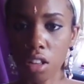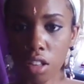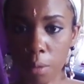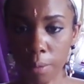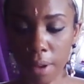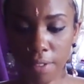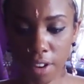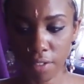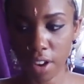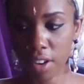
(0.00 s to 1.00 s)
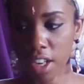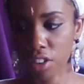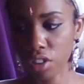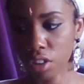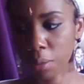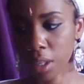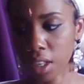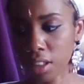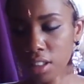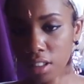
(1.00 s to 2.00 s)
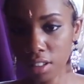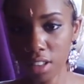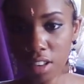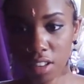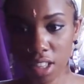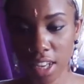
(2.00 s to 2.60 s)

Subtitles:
some of my favorite foundations, because this and Nearly